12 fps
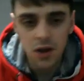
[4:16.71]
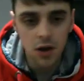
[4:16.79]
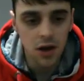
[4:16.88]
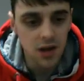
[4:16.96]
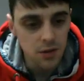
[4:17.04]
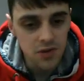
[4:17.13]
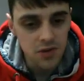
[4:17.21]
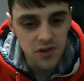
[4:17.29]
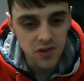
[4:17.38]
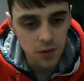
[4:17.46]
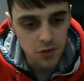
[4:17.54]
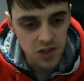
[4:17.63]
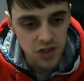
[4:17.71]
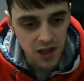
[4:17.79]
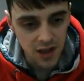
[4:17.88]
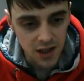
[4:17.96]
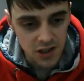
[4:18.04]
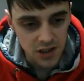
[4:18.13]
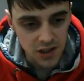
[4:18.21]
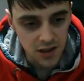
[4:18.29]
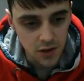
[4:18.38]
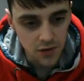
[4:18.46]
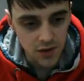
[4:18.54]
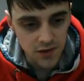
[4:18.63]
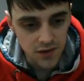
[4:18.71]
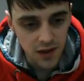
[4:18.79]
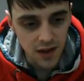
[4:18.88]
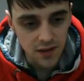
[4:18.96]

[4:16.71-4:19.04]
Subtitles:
let me just double check actually on the date.